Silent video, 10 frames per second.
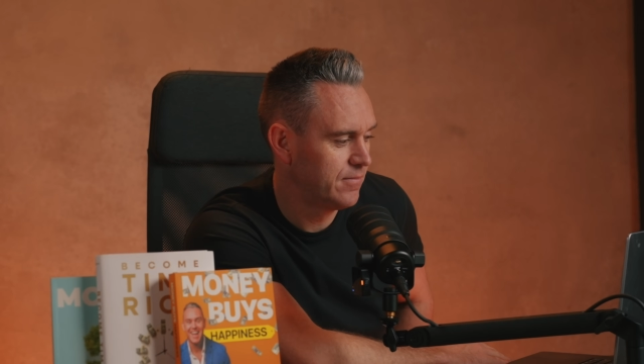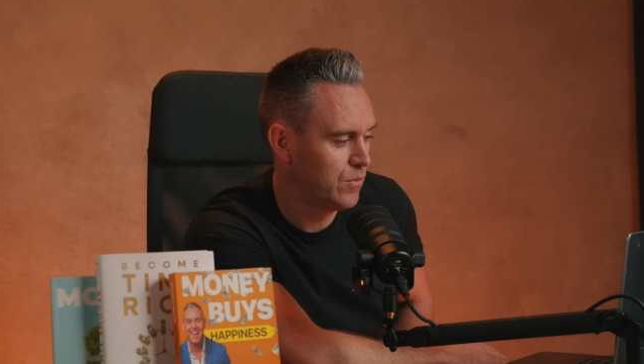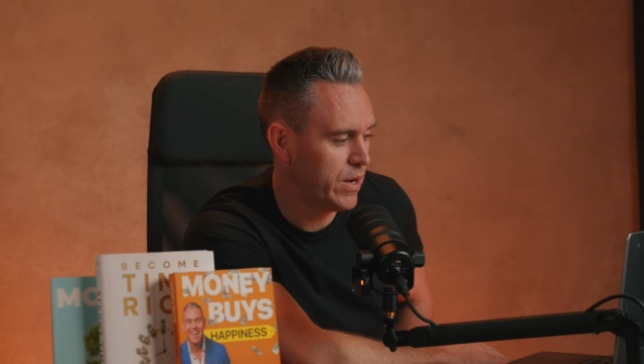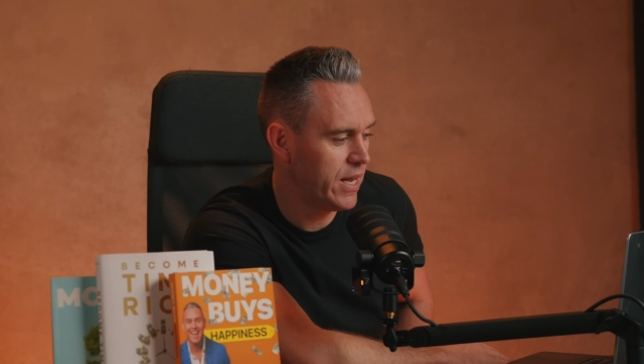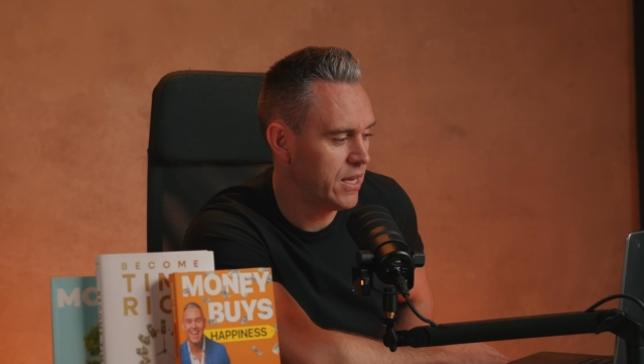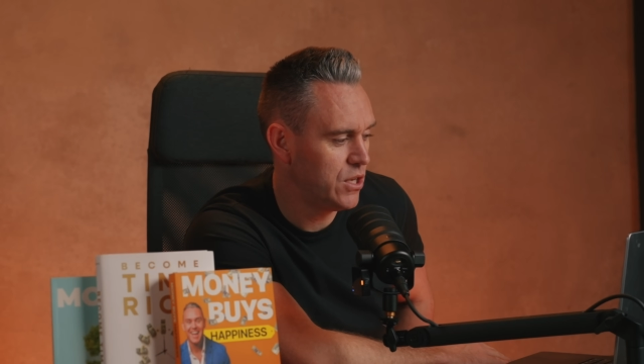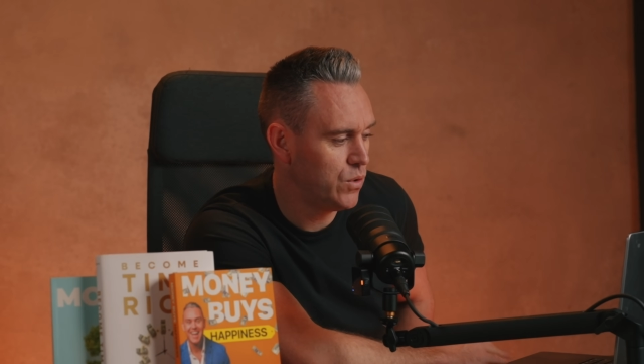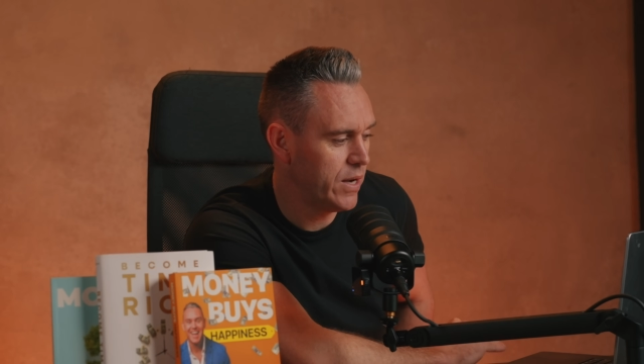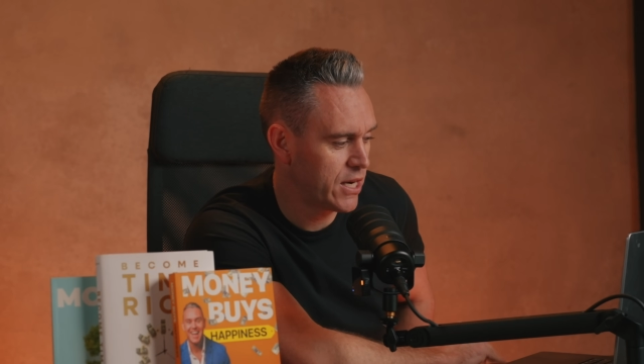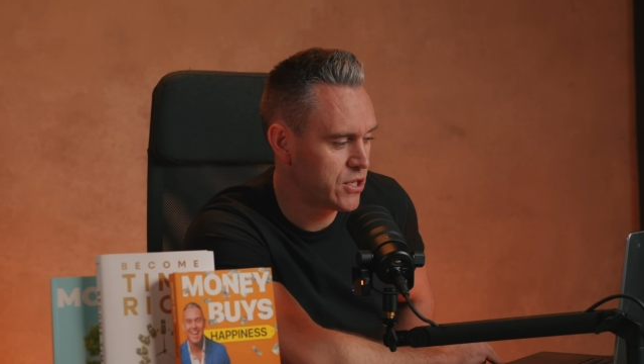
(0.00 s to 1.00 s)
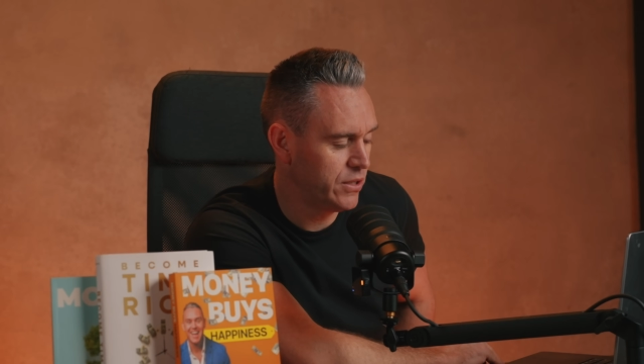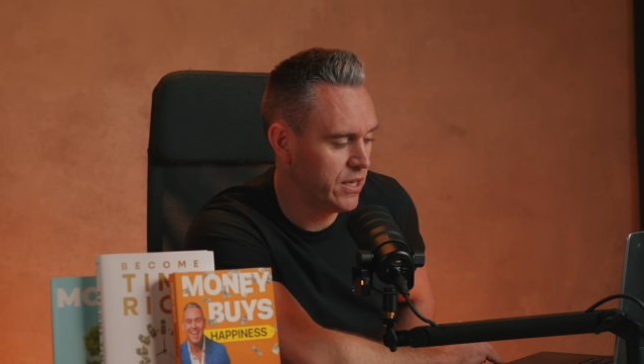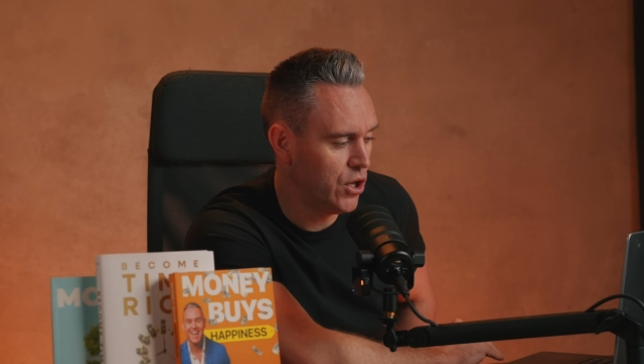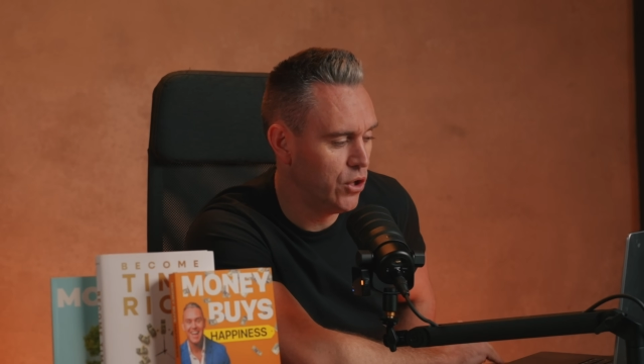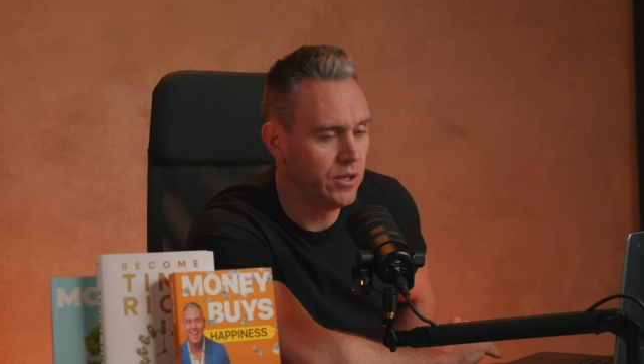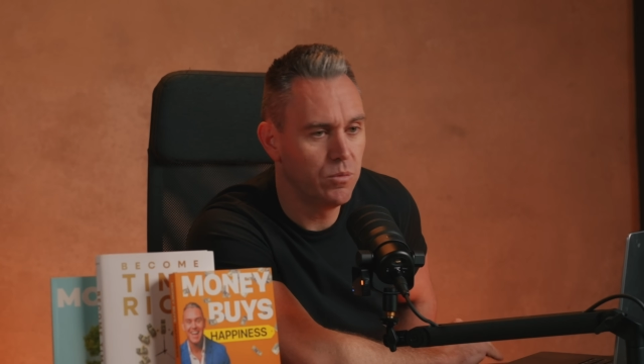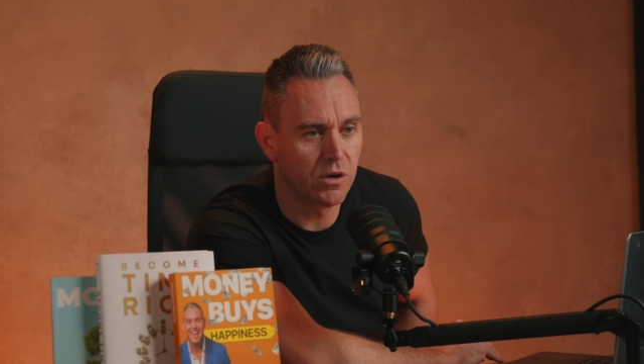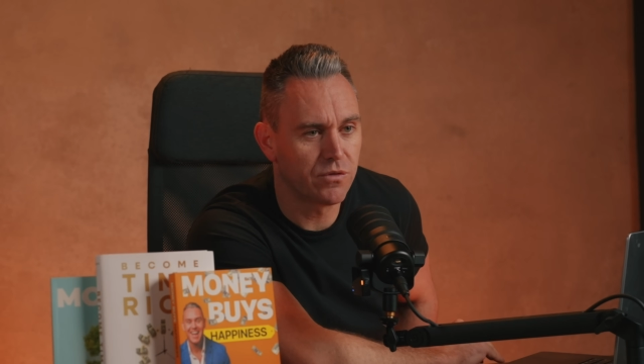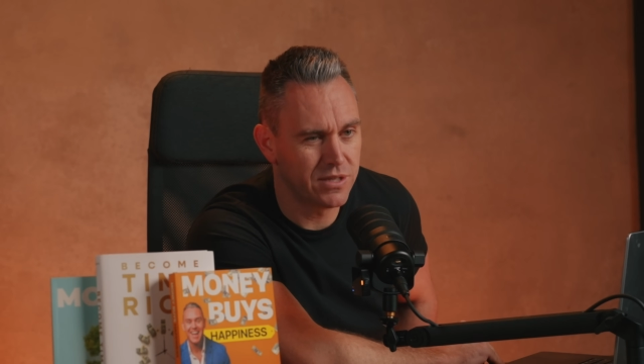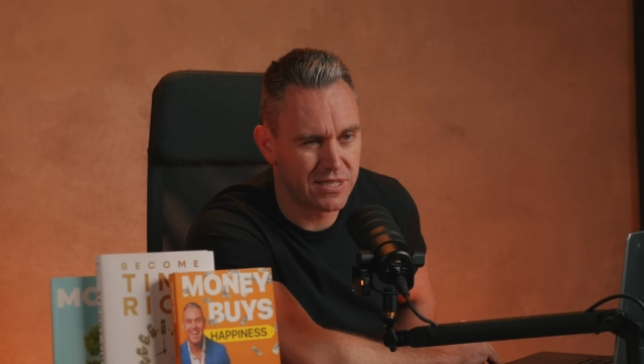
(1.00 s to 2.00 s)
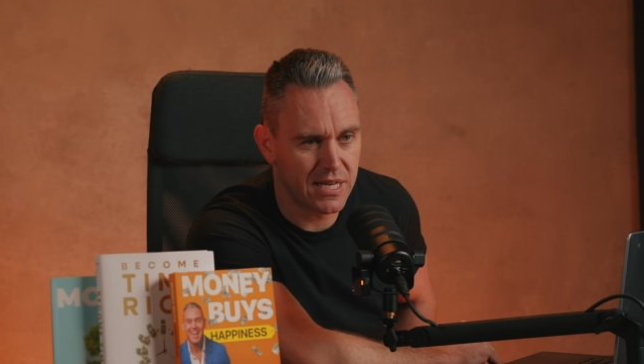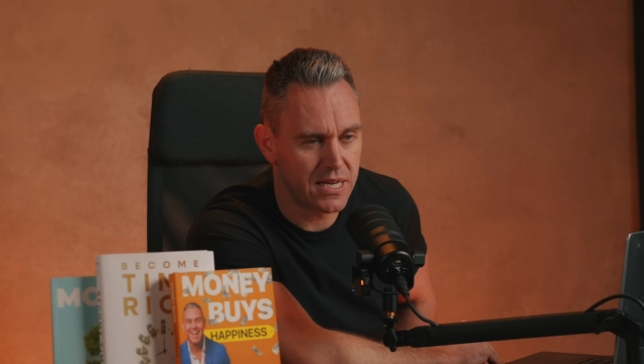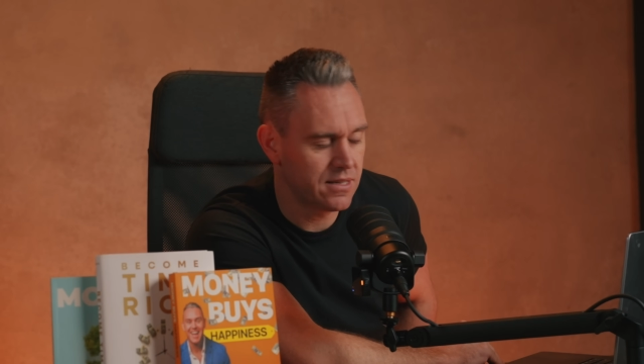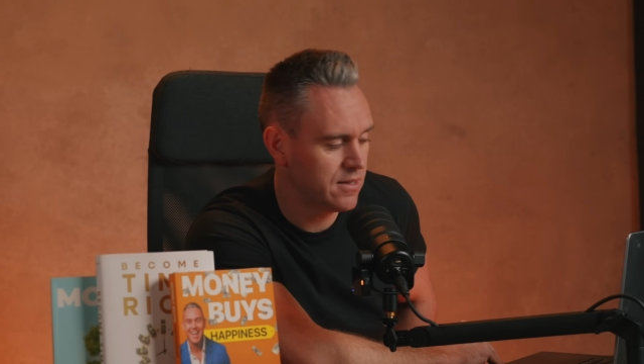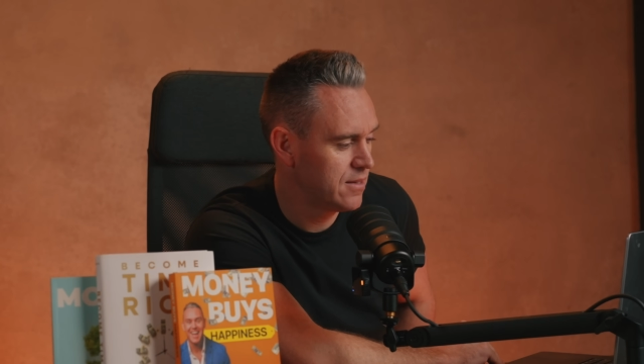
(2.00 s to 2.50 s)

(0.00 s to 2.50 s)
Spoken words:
where you actually only work for the state.